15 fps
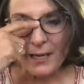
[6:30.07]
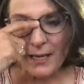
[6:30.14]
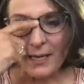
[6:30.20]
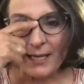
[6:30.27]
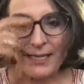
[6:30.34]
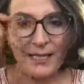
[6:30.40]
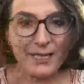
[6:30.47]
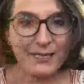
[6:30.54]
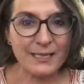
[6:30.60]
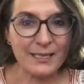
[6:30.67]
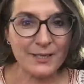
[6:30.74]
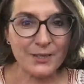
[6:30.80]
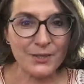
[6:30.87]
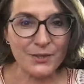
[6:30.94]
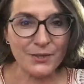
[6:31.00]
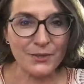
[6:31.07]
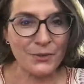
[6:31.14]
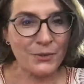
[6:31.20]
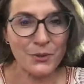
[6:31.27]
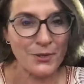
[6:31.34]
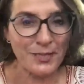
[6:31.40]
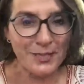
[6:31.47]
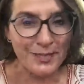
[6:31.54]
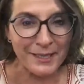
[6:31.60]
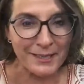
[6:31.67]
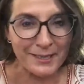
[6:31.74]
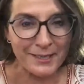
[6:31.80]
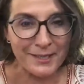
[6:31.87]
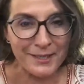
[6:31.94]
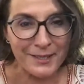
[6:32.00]
connected, not
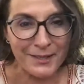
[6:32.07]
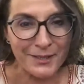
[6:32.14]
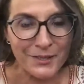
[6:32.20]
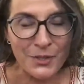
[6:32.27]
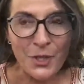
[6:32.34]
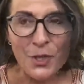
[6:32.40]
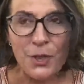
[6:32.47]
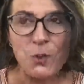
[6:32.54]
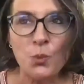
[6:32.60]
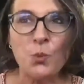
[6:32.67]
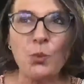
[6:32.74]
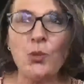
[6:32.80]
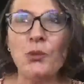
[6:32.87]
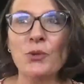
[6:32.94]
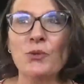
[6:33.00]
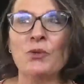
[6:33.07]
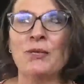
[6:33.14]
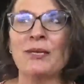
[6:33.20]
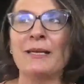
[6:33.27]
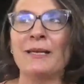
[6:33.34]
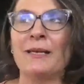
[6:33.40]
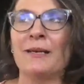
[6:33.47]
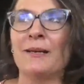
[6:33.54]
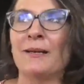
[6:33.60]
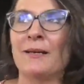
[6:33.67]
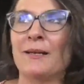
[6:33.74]
connected to this worldly